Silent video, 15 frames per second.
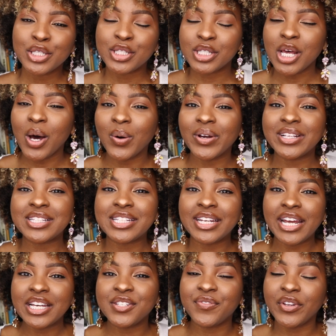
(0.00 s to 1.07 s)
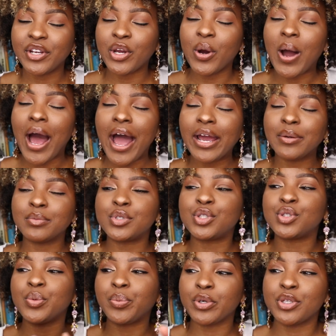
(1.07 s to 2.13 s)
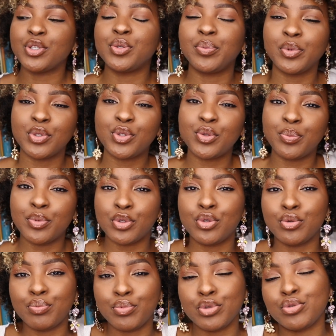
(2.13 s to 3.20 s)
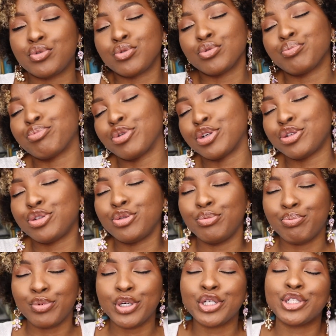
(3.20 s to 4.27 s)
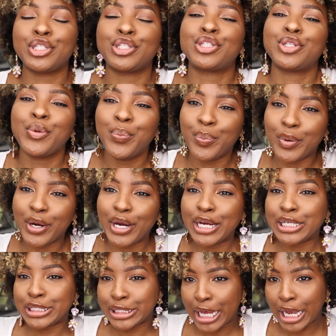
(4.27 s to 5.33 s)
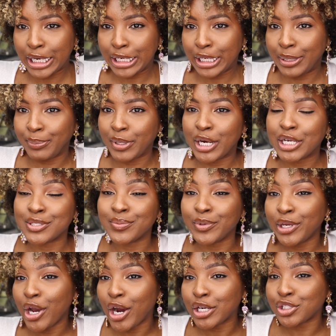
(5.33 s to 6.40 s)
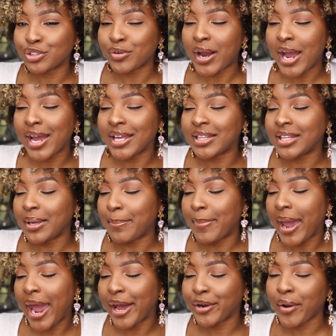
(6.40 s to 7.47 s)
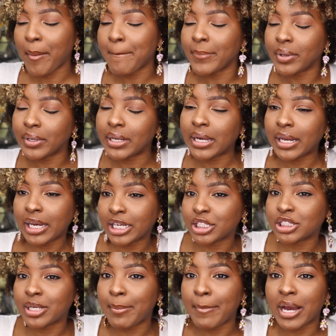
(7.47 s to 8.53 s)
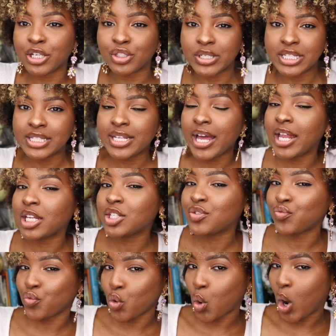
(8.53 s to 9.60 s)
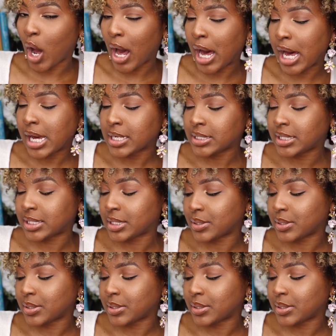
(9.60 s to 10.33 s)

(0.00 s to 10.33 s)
So in today's video, I am super, super, super, super, super, super, super excited because we are trying the Pattern Beauty collection by Tracee Ellis Ross.